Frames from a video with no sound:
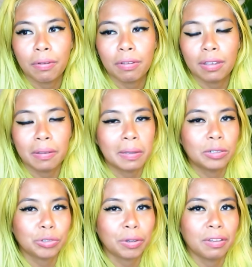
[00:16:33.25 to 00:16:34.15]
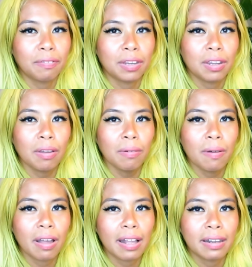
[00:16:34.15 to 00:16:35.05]
you enjoyed the
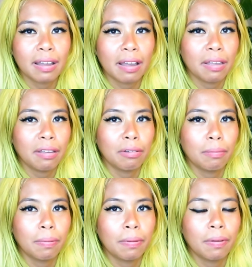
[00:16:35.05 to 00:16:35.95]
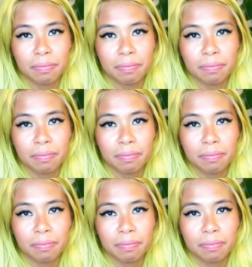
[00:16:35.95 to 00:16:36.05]
video, and I hope